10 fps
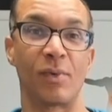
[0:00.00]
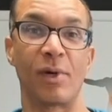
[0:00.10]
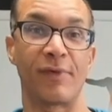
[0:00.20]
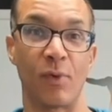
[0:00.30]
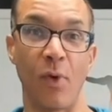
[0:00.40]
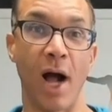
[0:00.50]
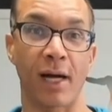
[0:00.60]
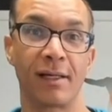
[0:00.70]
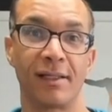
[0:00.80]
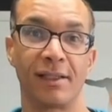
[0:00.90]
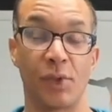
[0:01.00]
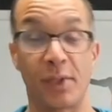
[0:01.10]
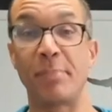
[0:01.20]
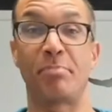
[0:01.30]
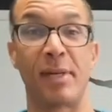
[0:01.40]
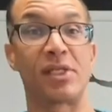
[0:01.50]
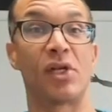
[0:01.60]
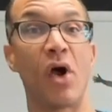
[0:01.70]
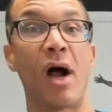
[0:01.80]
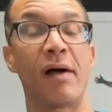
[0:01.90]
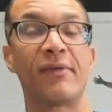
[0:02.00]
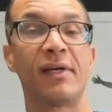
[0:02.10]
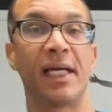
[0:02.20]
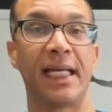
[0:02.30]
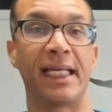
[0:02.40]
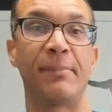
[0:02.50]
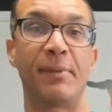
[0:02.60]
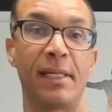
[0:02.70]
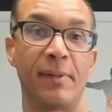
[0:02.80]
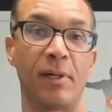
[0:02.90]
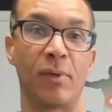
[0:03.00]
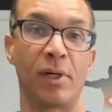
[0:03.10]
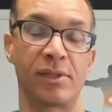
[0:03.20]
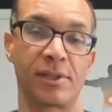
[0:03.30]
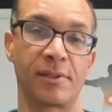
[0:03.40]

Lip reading: whenever you walk, you keep pissing it off and keeping it worse.